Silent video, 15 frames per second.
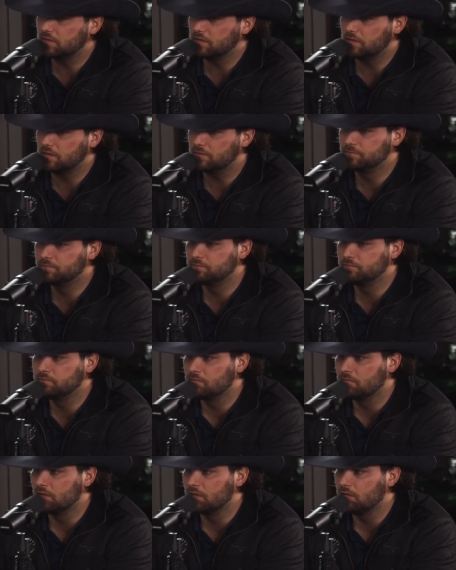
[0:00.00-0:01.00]
to the
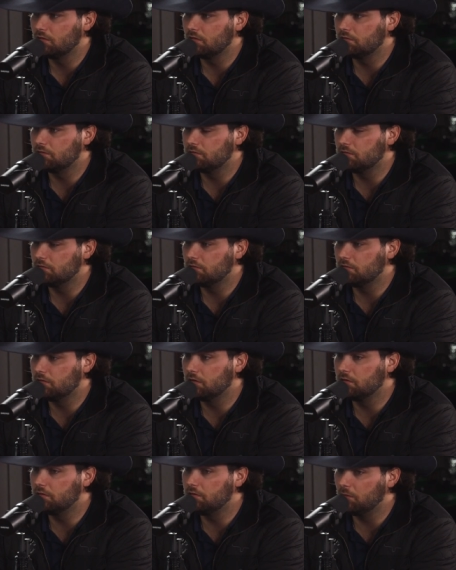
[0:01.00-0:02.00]
uh,
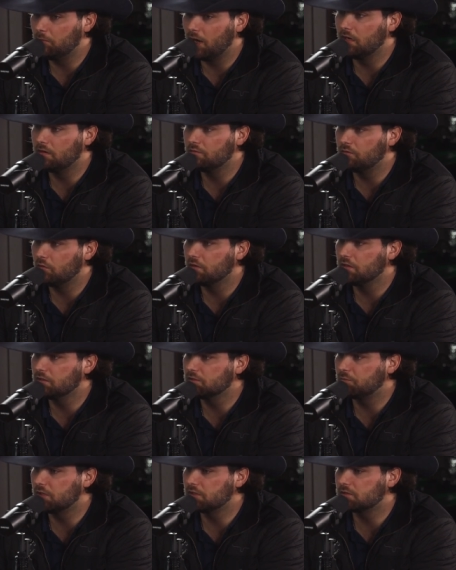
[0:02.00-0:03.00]
the demand for it, and
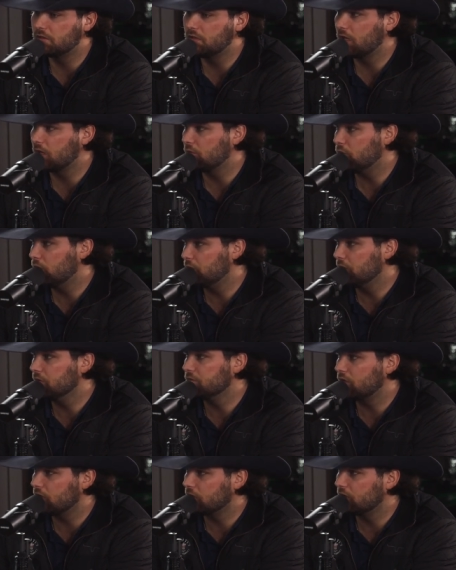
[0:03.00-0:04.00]
especially like what we were
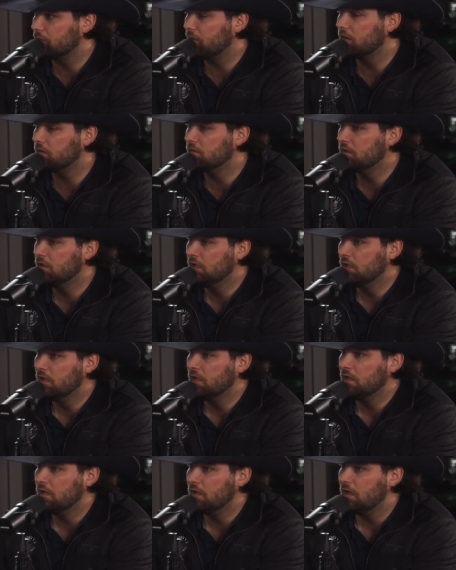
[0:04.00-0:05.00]
talking about.
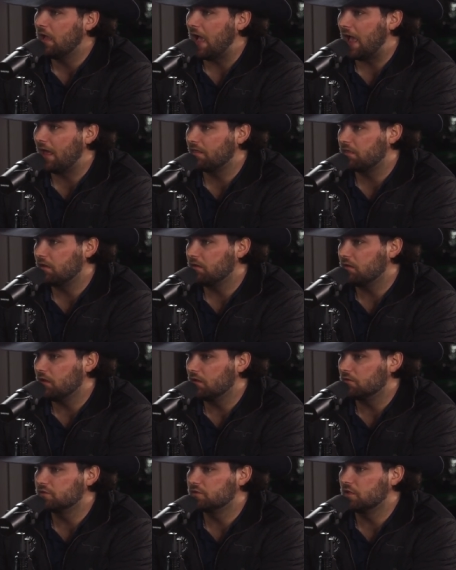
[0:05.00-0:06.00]
I think
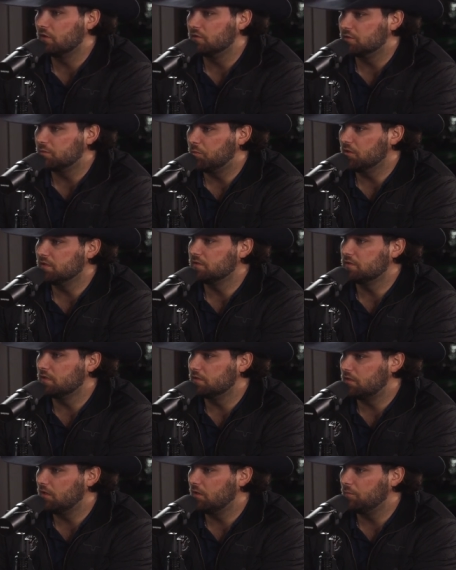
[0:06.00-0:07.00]
Yellowstone has pushed
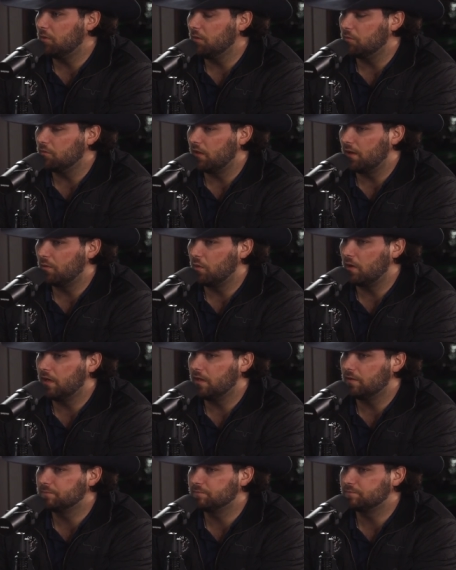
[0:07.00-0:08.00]
a ton of people that
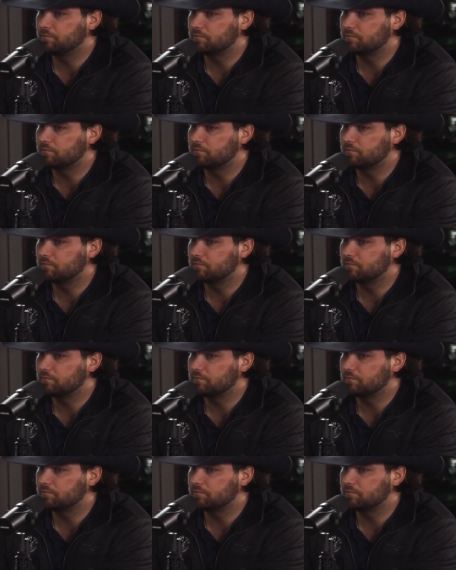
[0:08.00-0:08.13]
way,